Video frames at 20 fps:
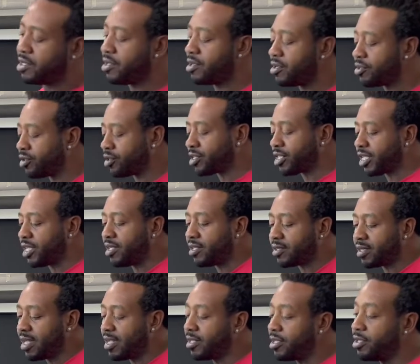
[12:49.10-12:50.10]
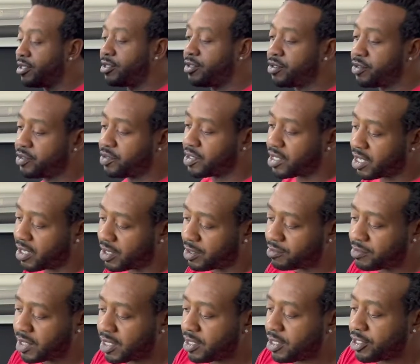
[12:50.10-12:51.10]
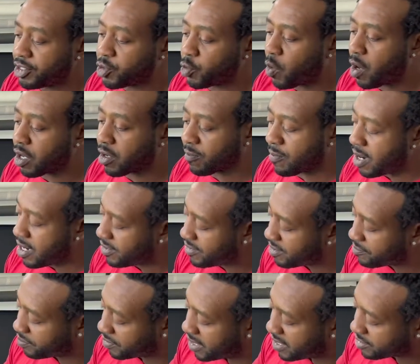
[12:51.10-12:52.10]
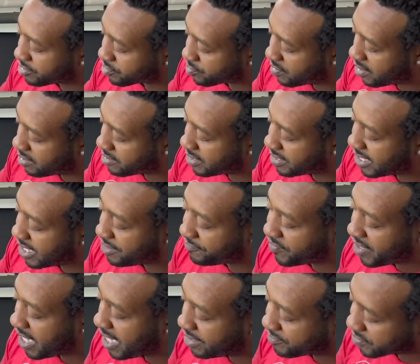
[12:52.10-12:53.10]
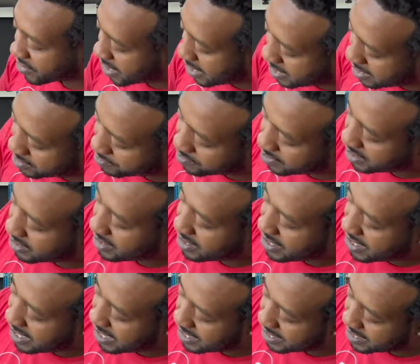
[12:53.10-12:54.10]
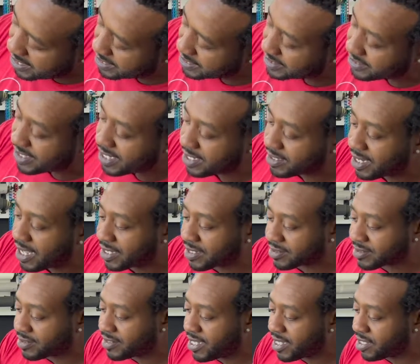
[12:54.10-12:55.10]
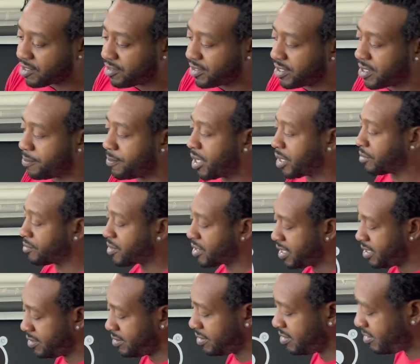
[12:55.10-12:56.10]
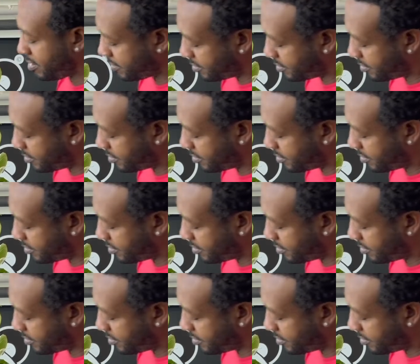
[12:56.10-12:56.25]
So it's a good thing to do, to walk around in your plants throughout the day if you have time. And take like a stick or a metal thing, you know, a